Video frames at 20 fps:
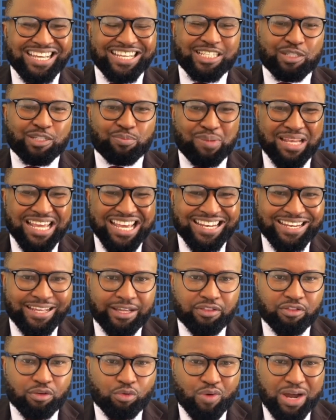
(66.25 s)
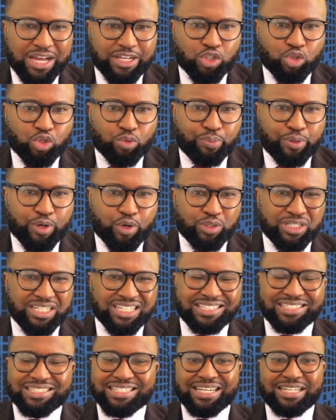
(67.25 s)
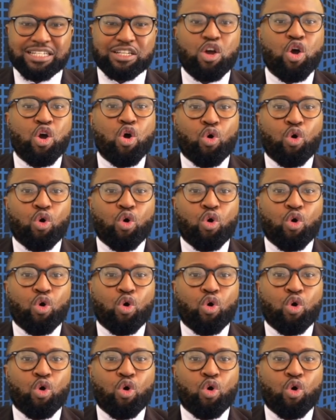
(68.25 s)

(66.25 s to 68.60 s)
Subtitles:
explaining the right to protest and